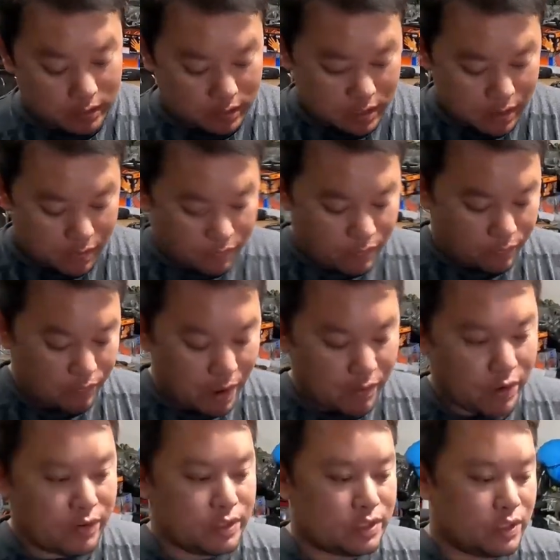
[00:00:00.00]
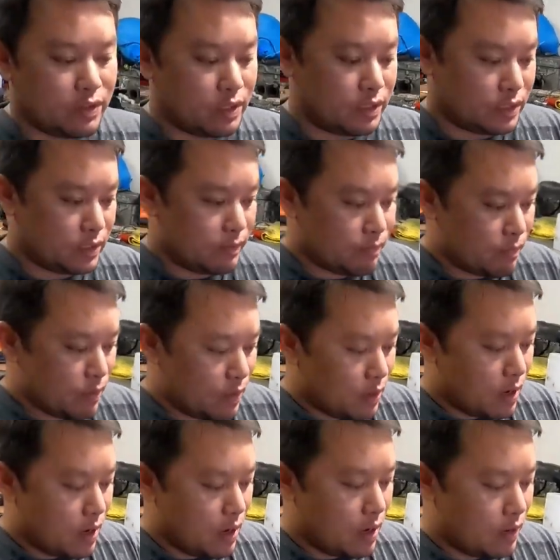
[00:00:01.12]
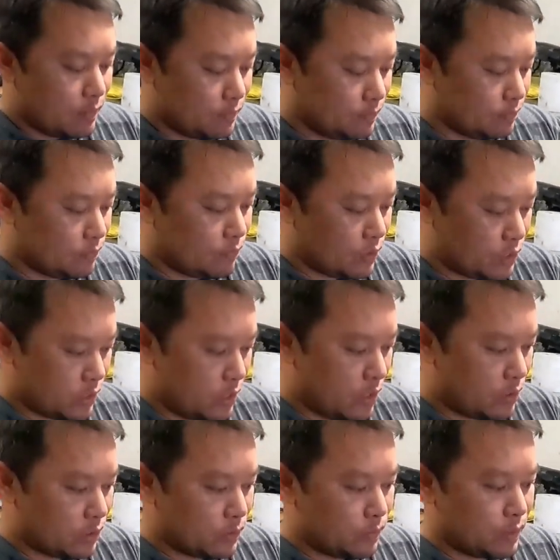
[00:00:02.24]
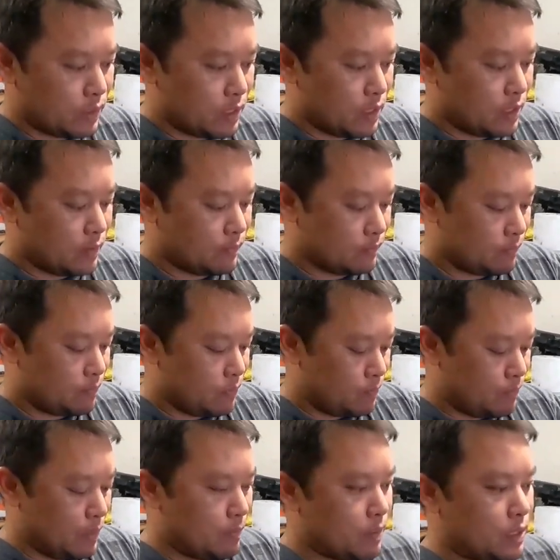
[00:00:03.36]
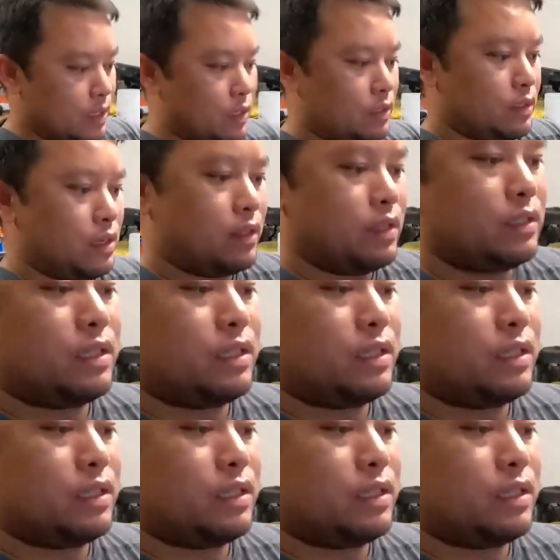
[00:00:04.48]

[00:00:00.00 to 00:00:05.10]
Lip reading: This is a 500 series. Okay. Fortunautos with pretty much, I think